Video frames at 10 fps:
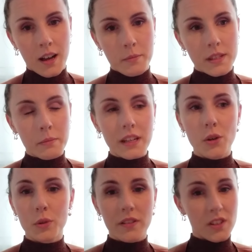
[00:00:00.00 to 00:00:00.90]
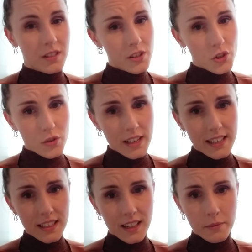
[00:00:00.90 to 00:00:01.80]
Somebody who lives on the
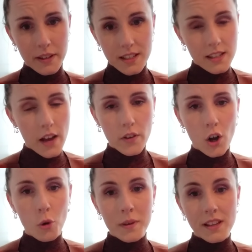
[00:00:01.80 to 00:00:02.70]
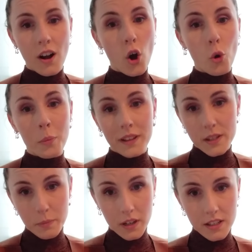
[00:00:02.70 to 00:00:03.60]
street and doesn't have a home is a
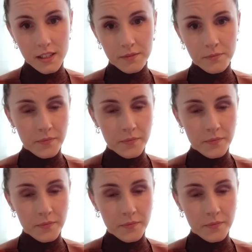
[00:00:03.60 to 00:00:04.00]
homeless person.